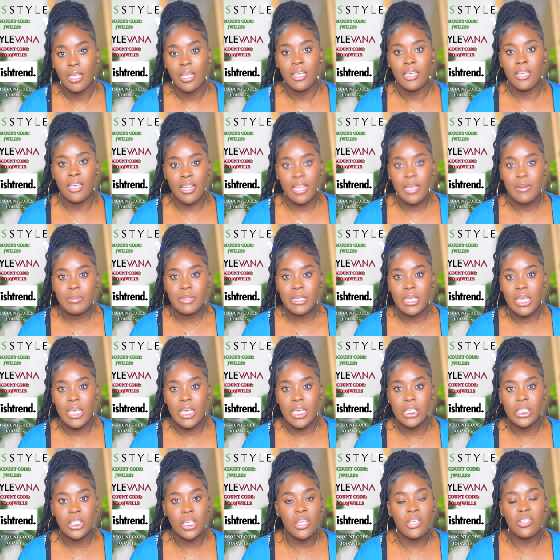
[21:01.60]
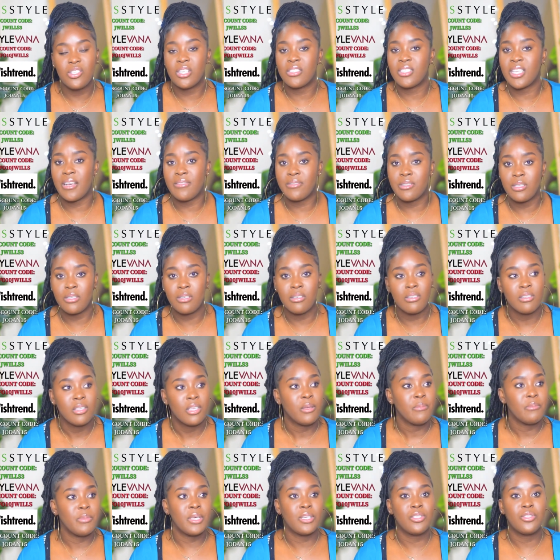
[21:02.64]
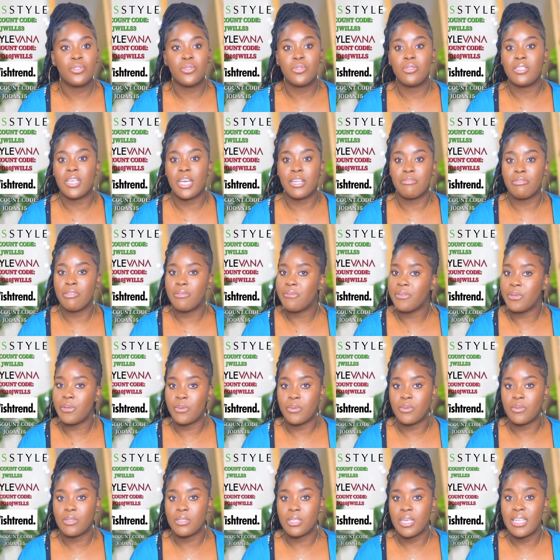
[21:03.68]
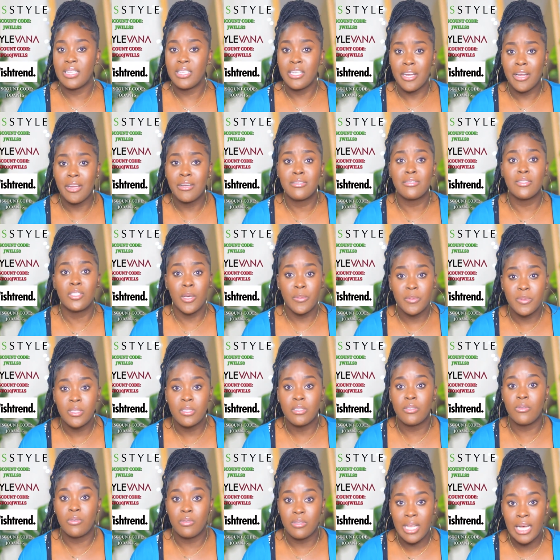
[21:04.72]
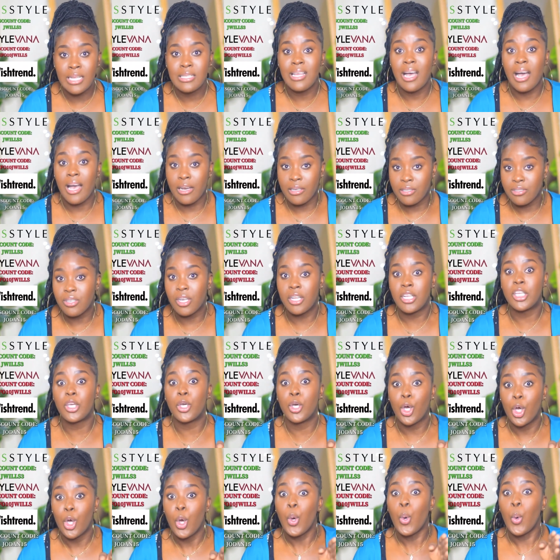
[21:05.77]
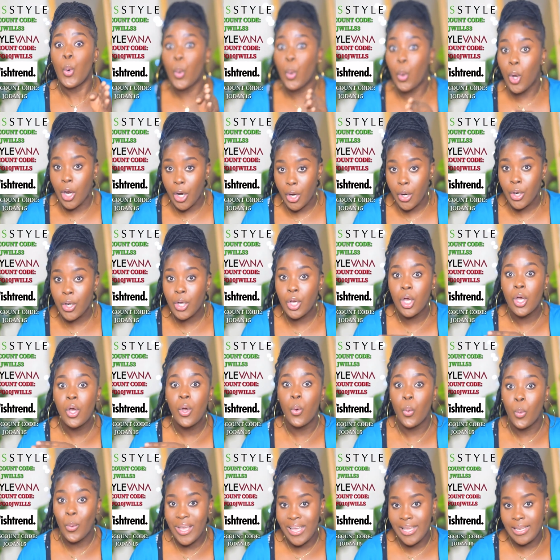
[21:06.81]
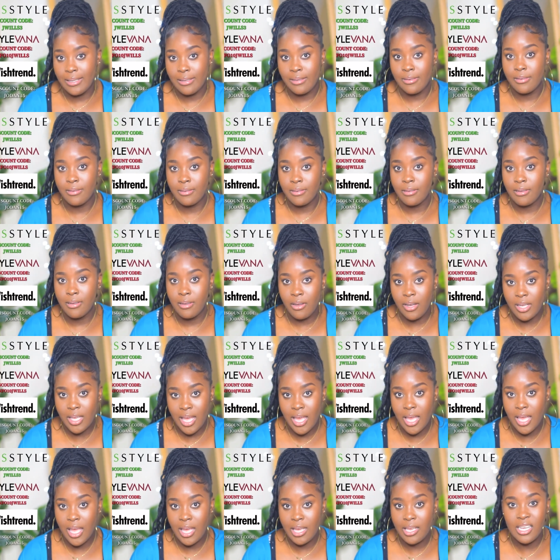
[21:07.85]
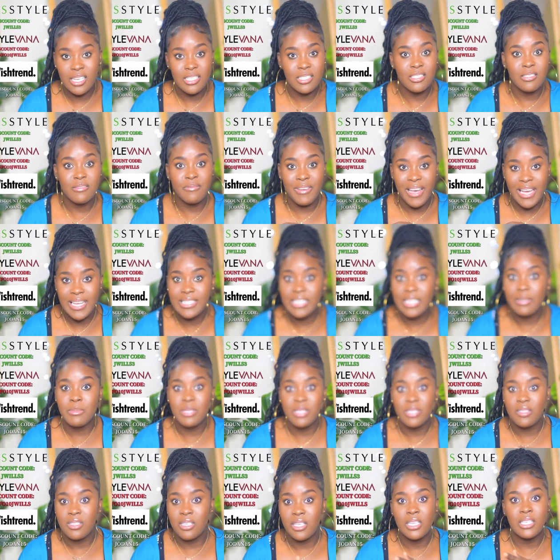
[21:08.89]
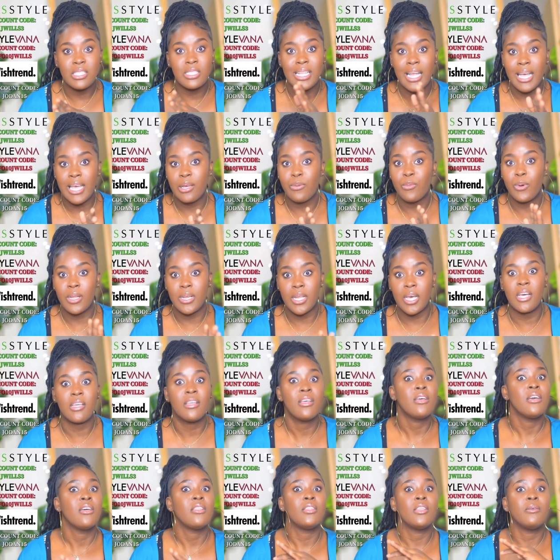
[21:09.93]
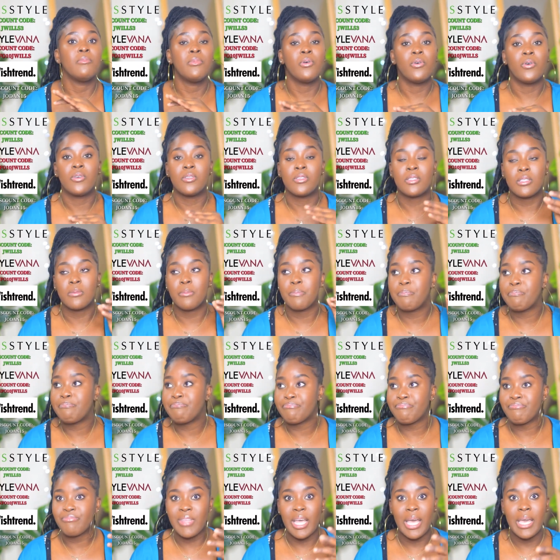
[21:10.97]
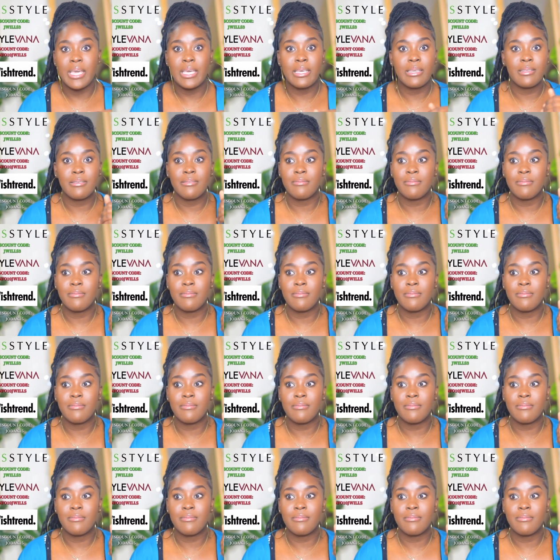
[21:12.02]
You know what I'm saying? So you just have to pick, choose, and refuse. And there are substitute that actually work well. Okay? Because vitamin C is like one of the most like